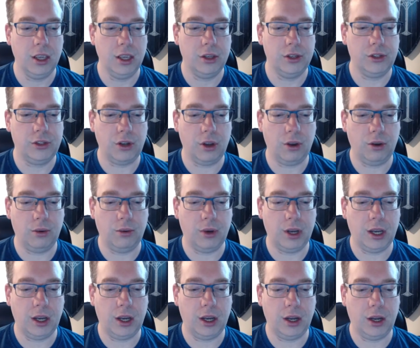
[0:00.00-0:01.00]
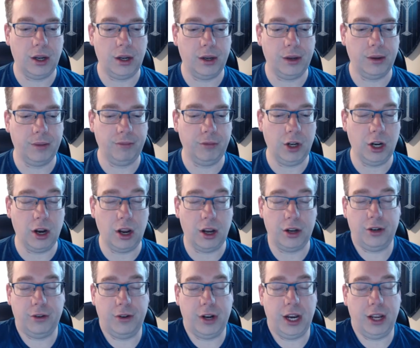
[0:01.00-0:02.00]
So you're not
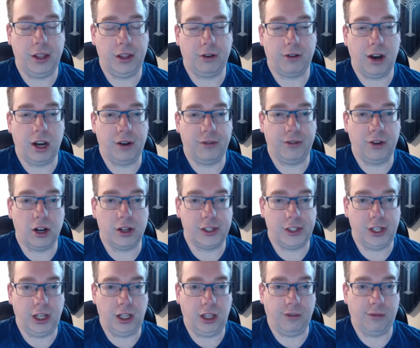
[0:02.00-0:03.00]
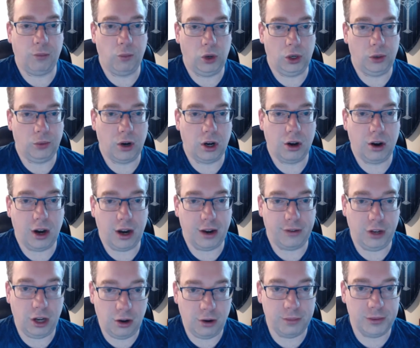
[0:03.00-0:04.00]
doing anything right if you're not stealing from World of
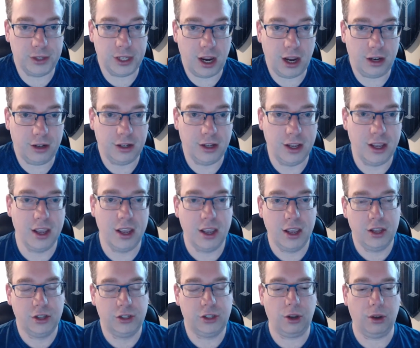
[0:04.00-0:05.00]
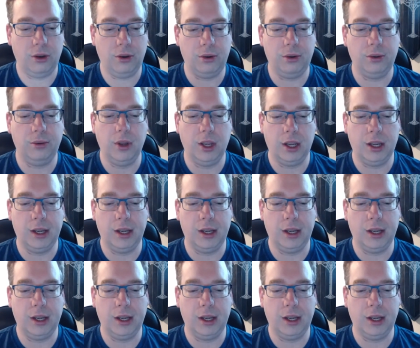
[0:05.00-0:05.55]
Warcraft. You know what I'm saying? So